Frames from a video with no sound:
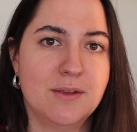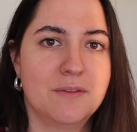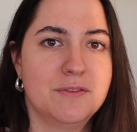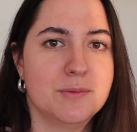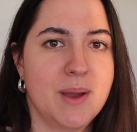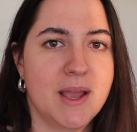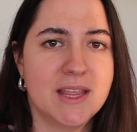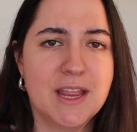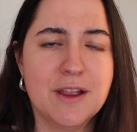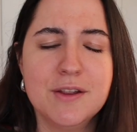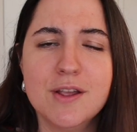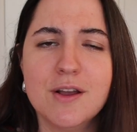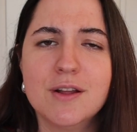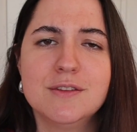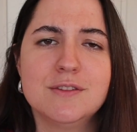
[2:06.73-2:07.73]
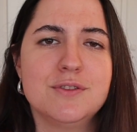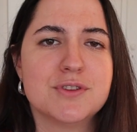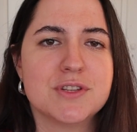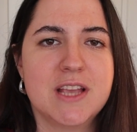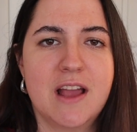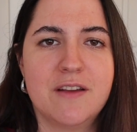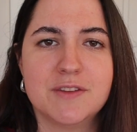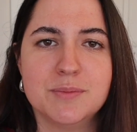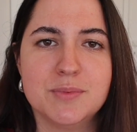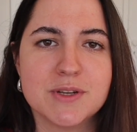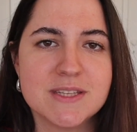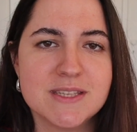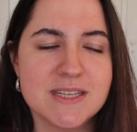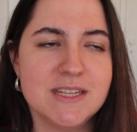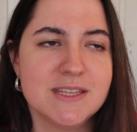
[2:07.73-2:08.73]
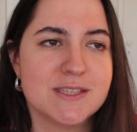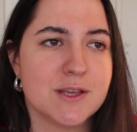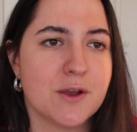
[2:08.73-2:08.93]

You have to buy carry-ons, you usually have to book seats.